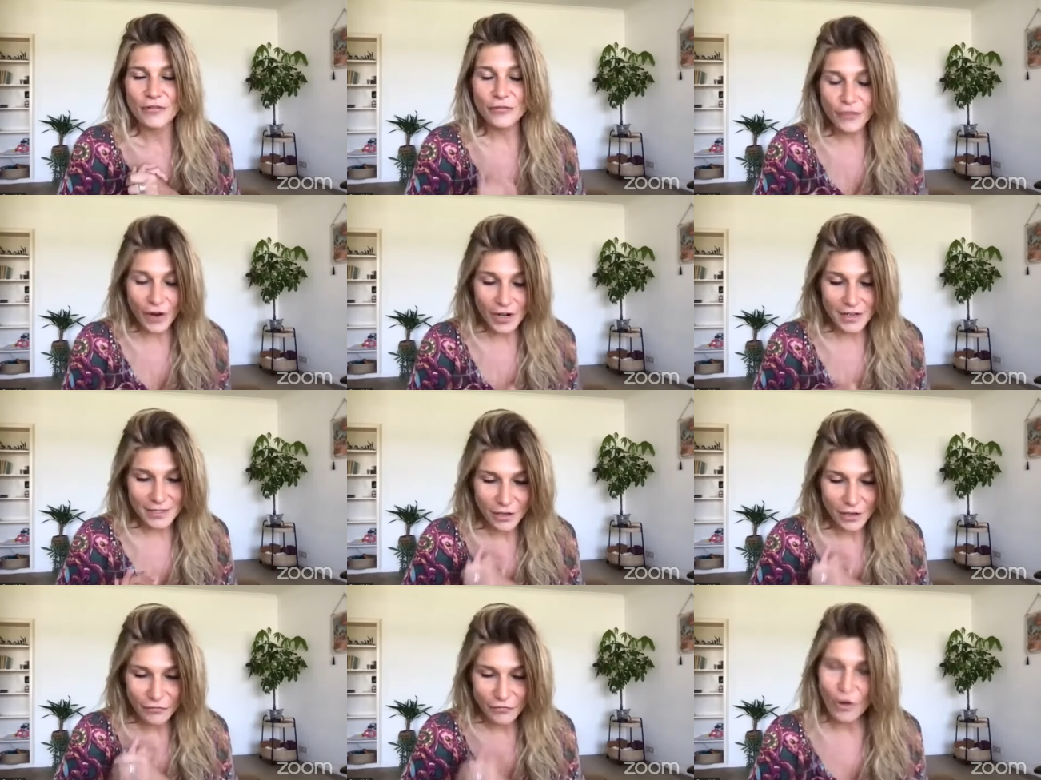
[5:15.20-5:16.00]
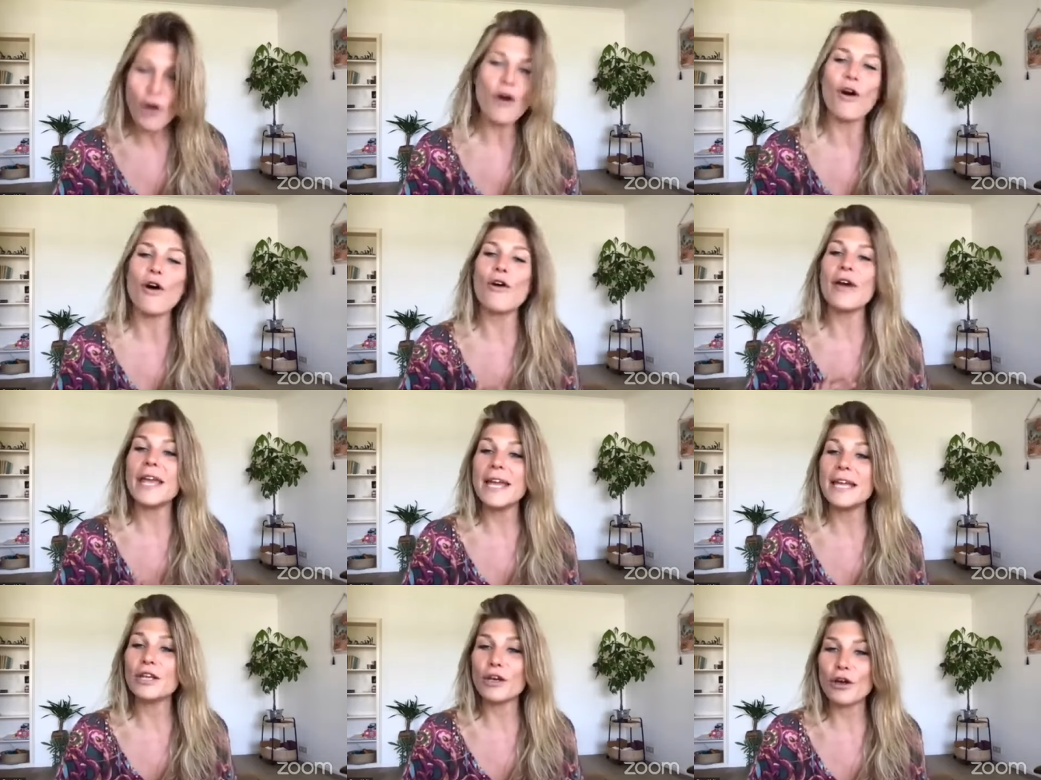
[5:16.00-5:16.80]
First of all,
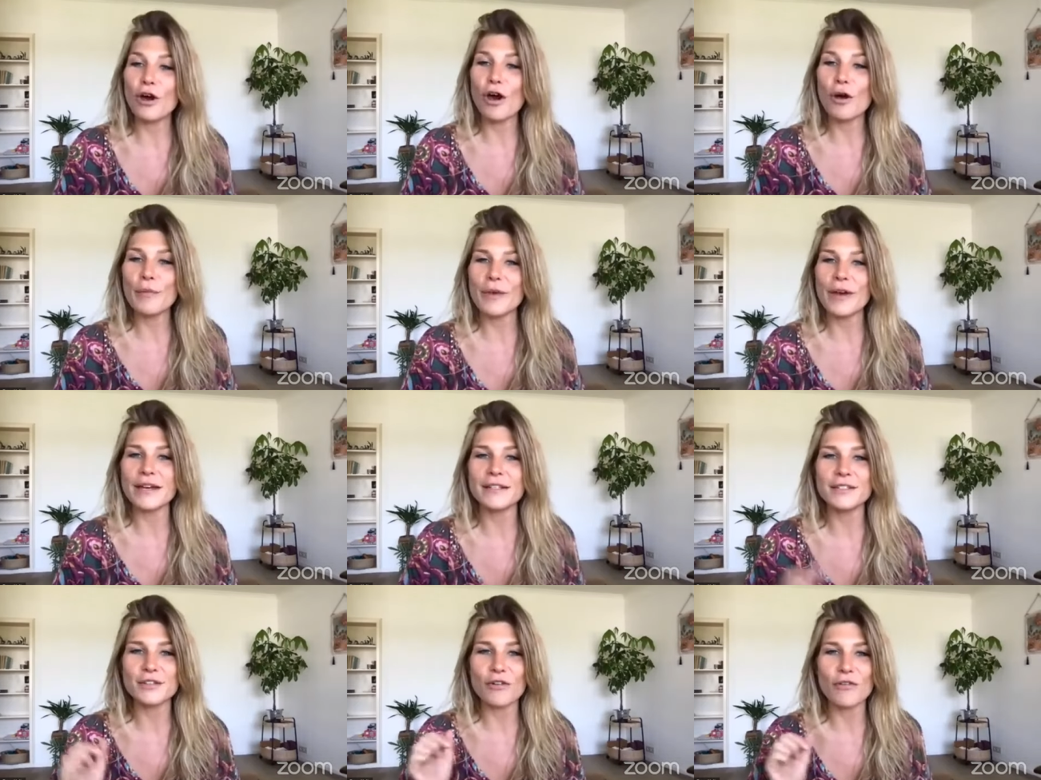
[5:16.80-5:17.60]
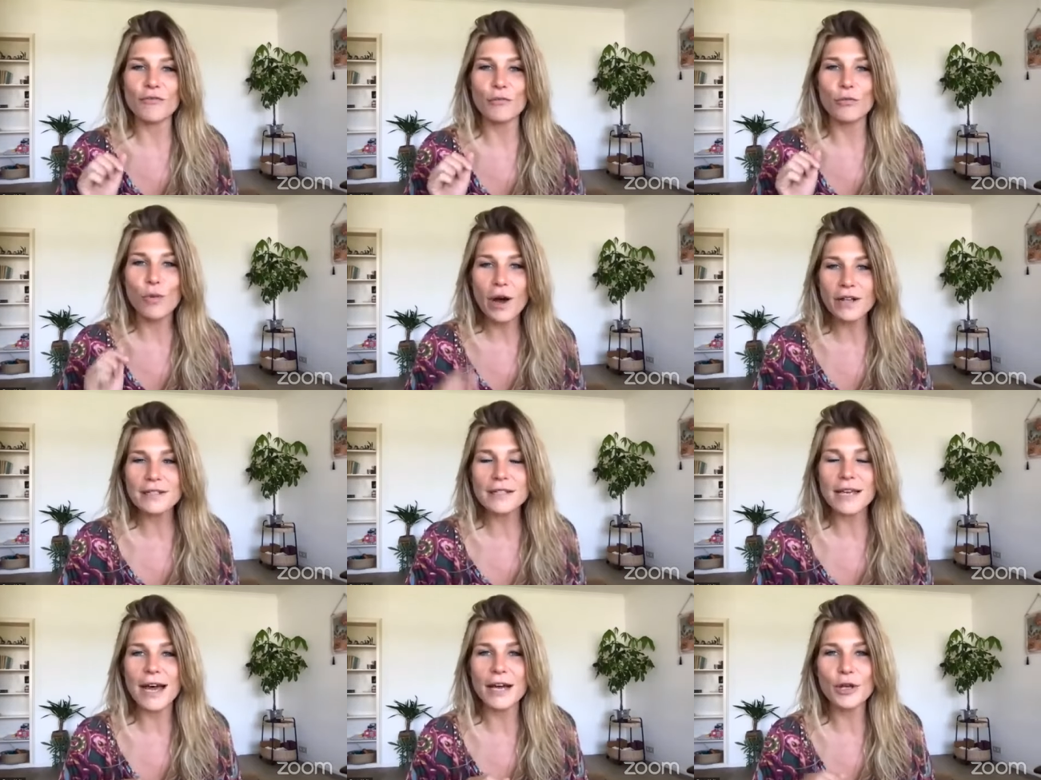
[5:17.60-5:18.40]
in the comments,
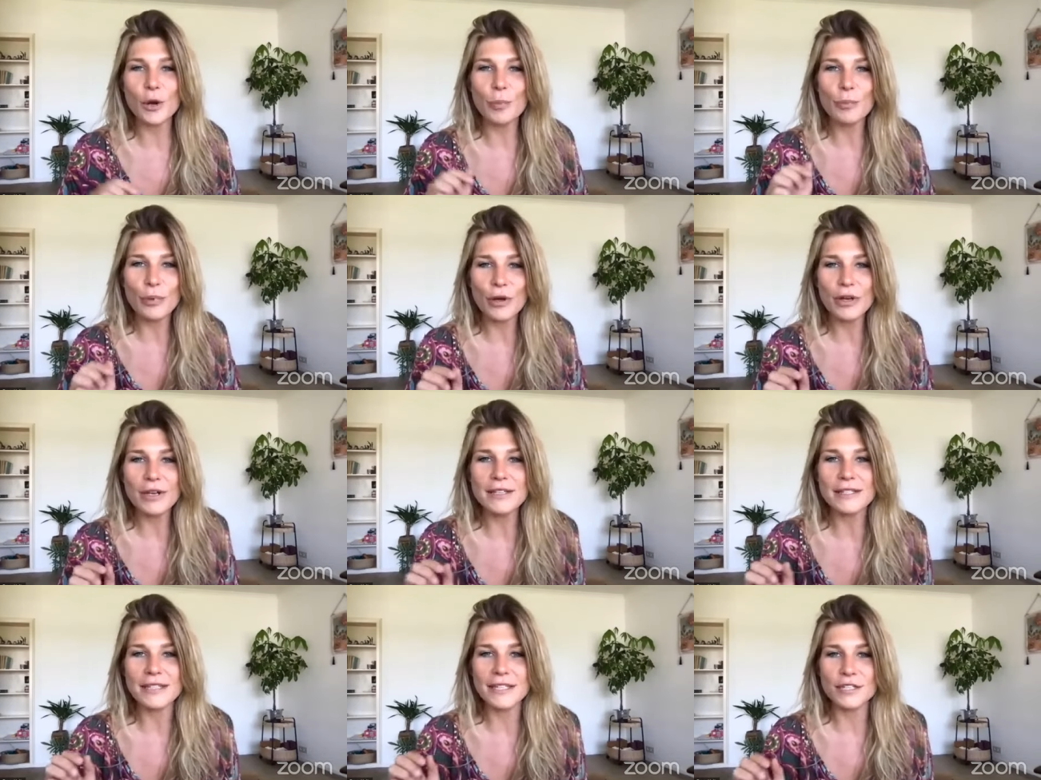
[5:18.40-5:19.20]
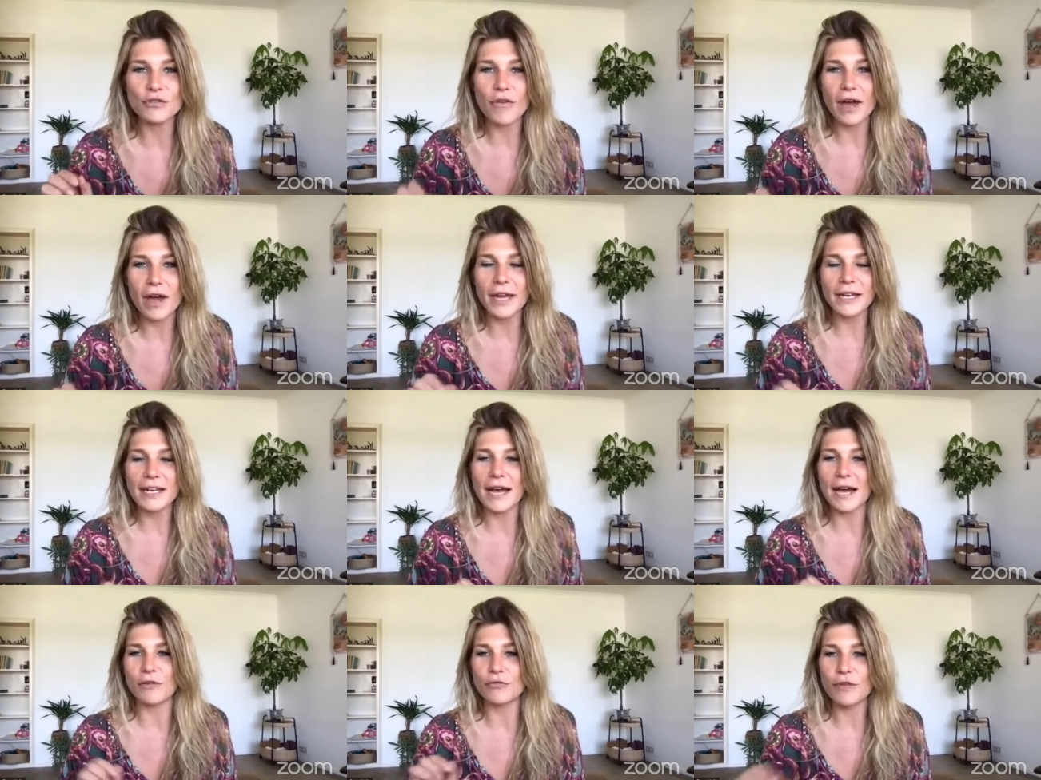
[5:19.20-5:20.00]
what are your policies right
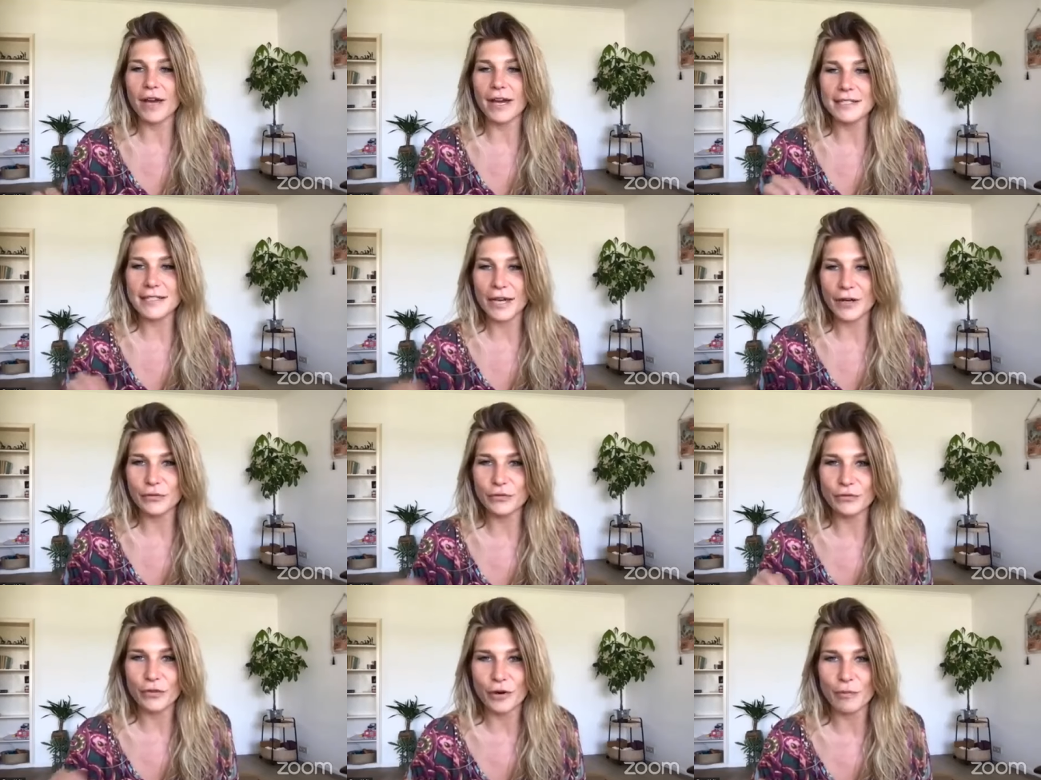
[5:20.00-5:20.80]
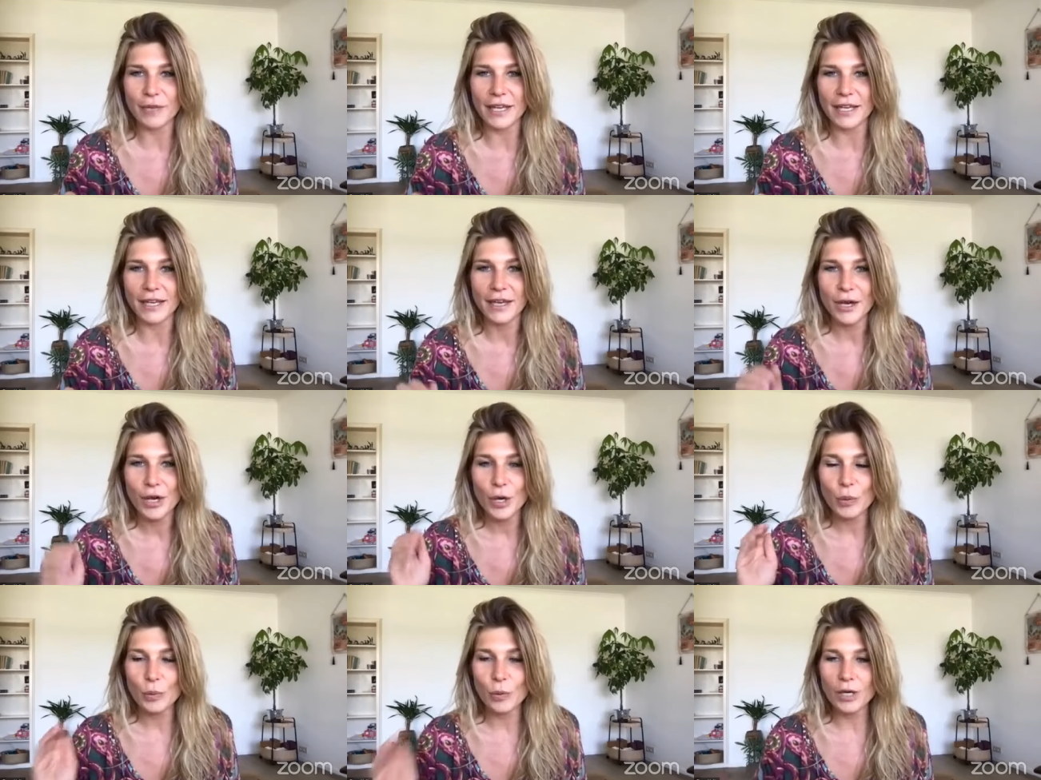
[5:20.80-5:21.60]
now? Write down for me.
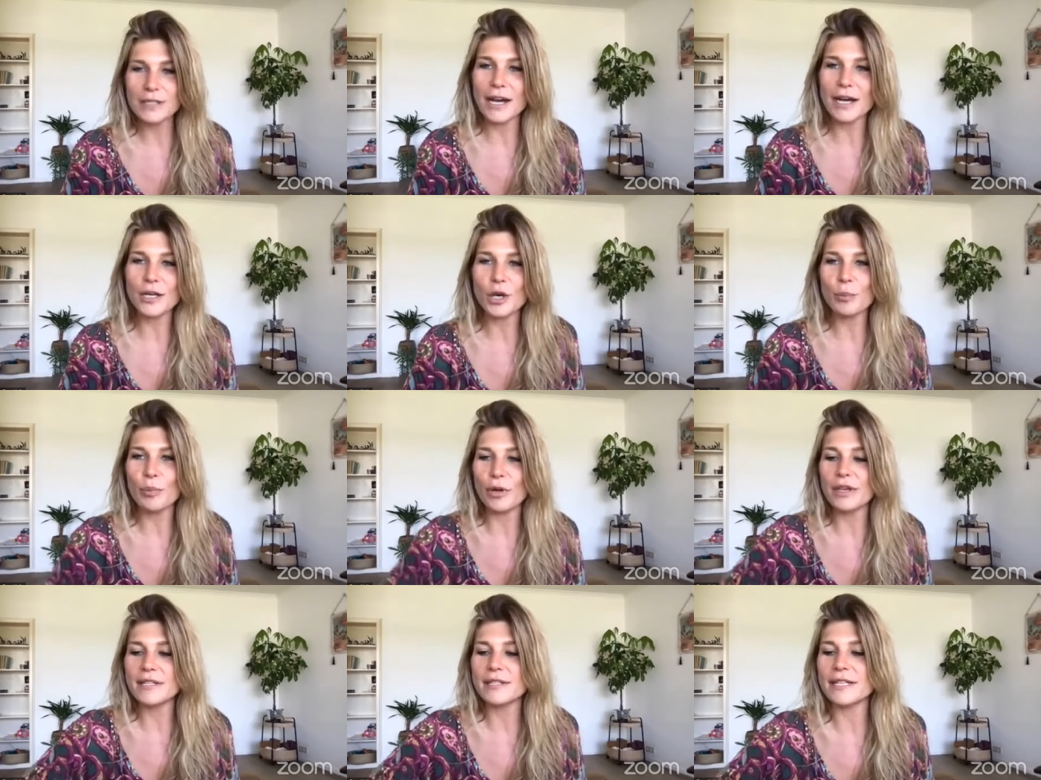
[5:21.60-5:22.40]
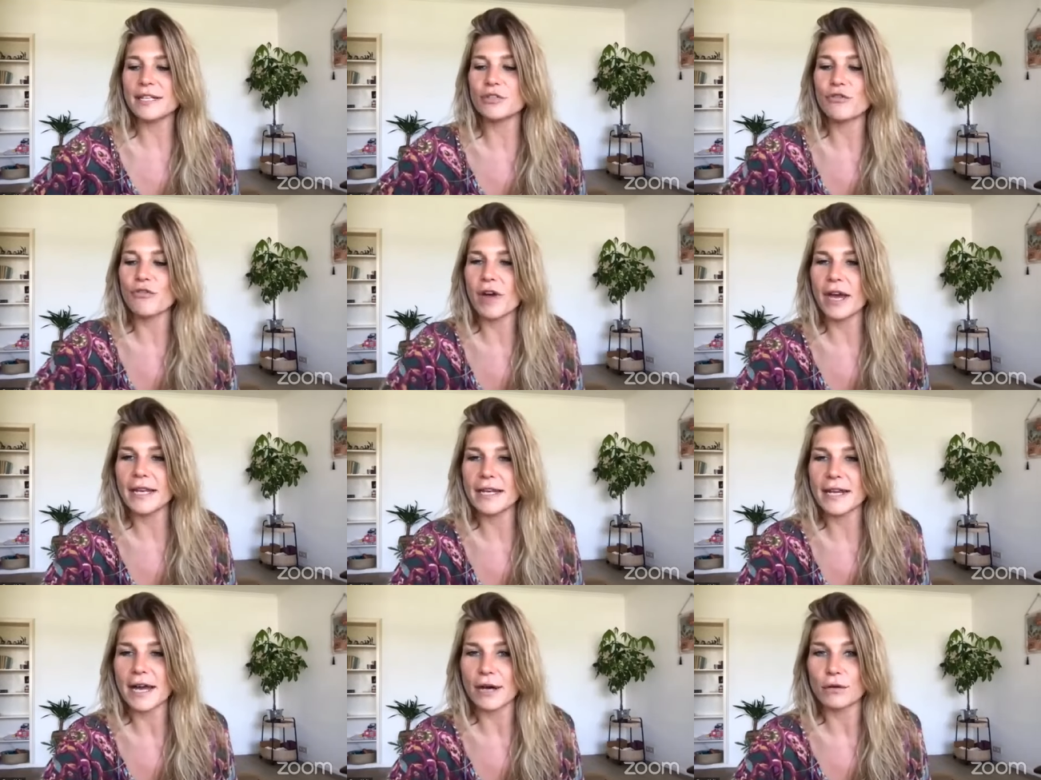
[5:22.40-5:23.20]
What are your policies
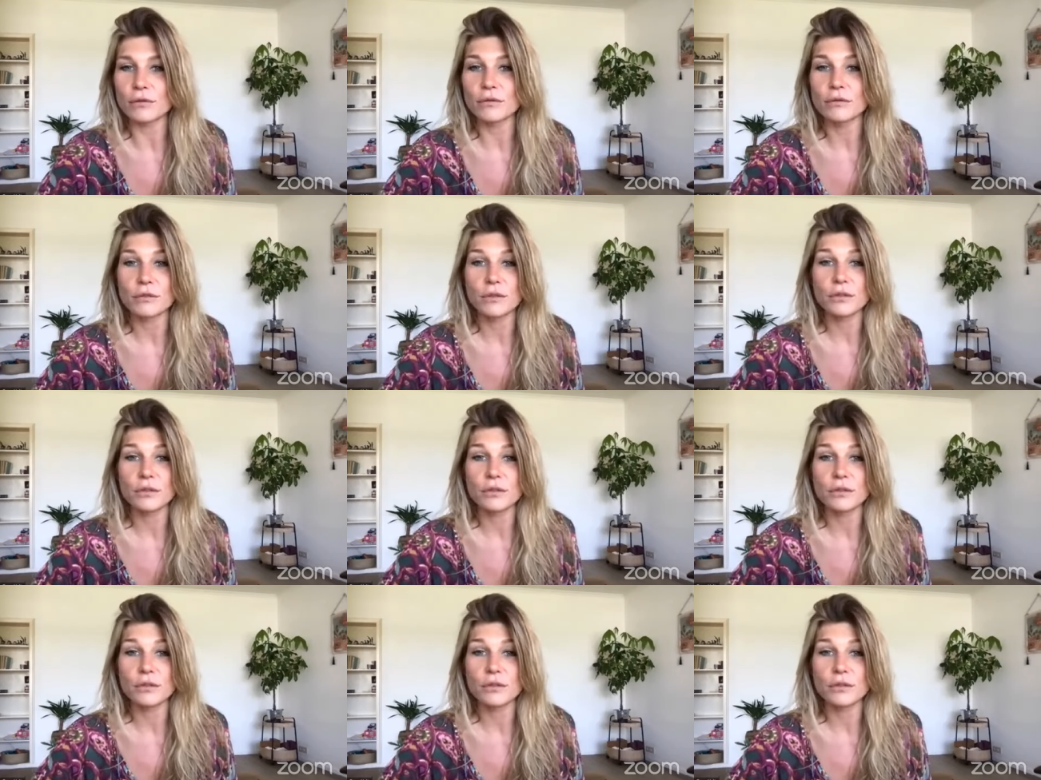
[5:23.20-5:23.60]
right now?